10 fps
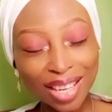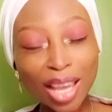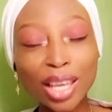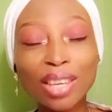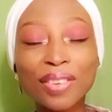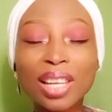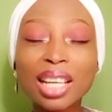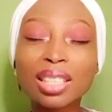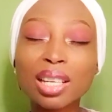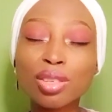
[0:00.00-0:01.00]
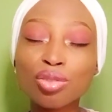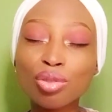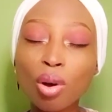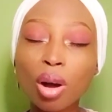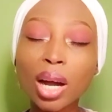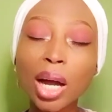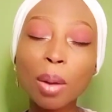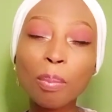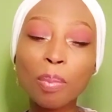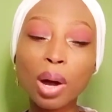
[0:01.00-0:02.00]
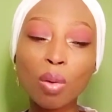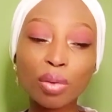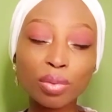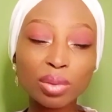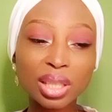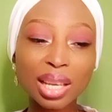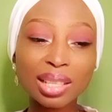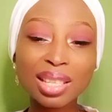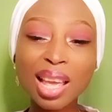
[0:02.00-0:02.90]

If you like that strong, powerful scent,